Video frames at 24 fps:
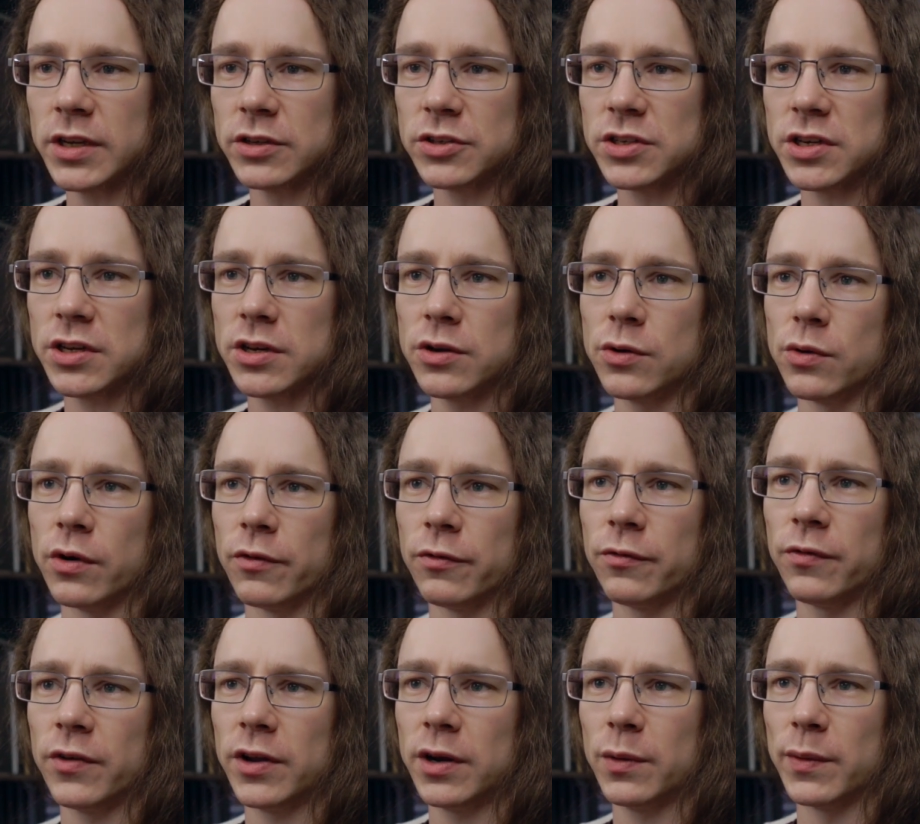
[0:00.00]
So,
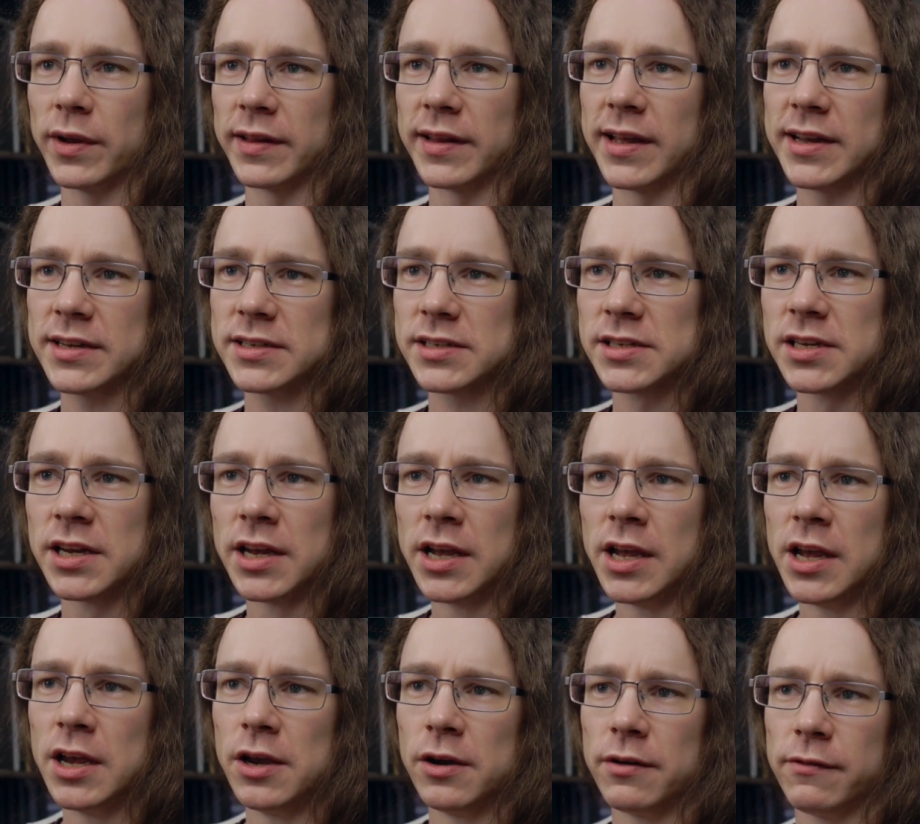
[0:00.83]
following that,
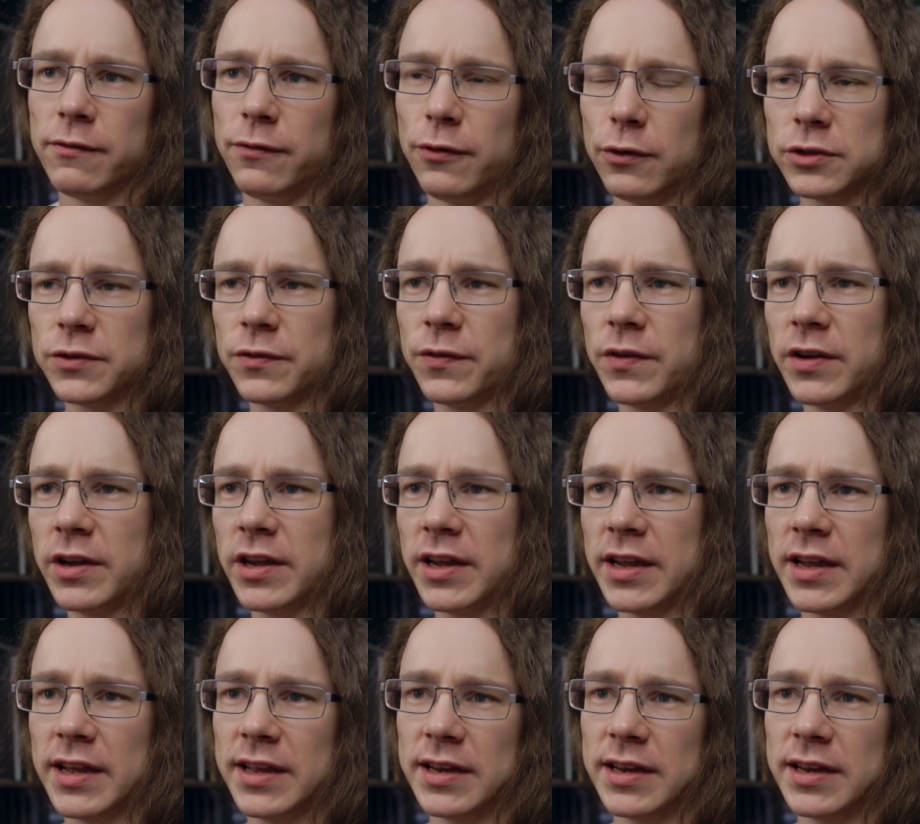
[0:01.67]
Fortifying